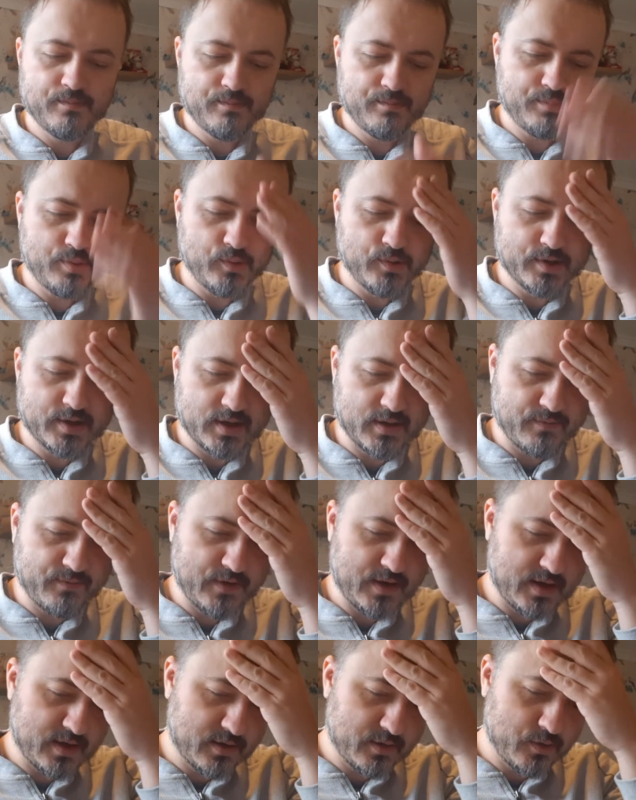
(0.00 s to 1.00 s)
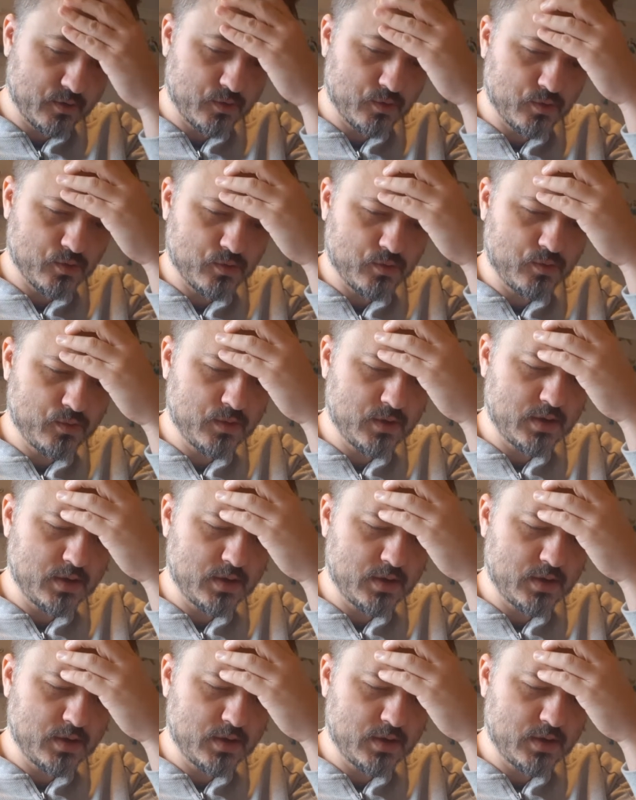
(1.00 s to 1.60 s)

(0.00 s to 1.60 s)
boarding a vehicle,